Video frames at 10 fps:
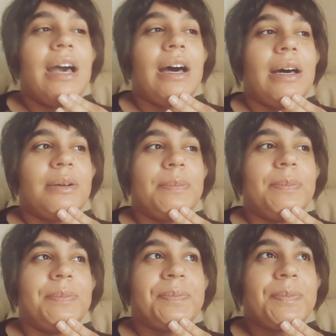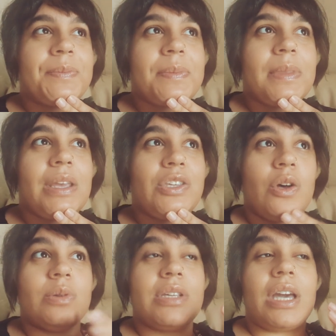Um, so
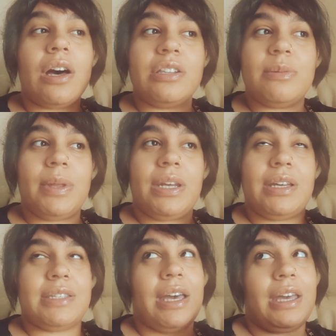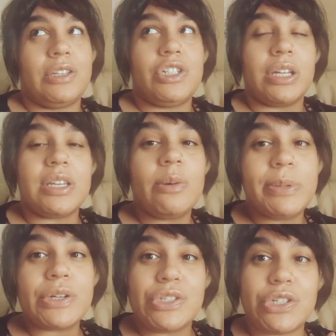I was like contemplating, because I checked out
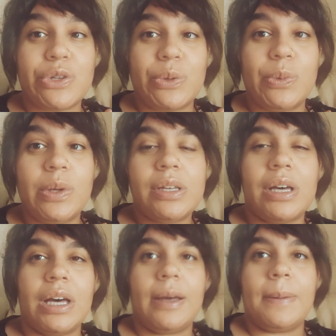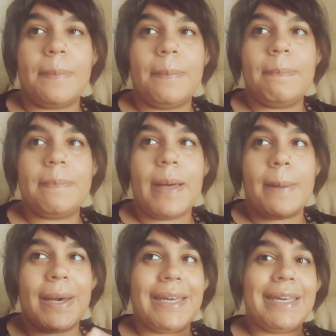book two. Um, I
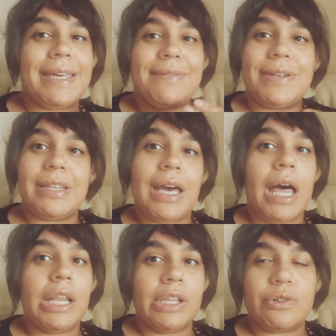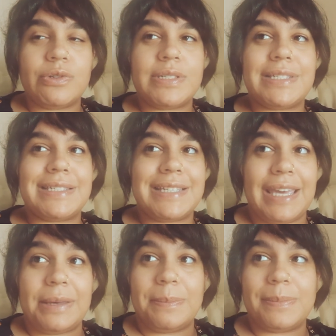might give it a, like a little
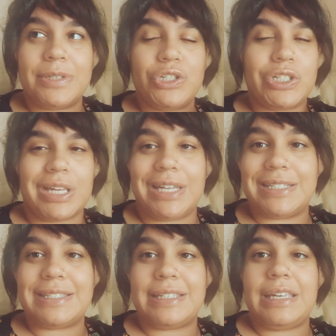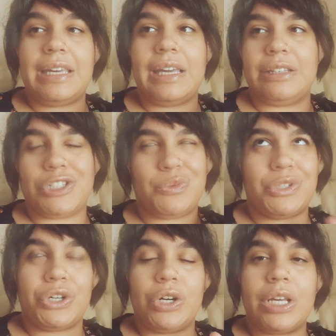skim to just kind of see and just
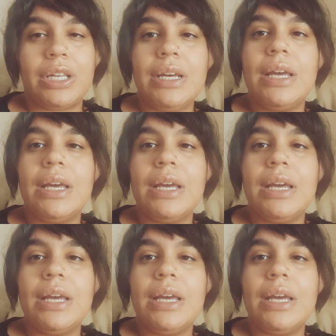return it.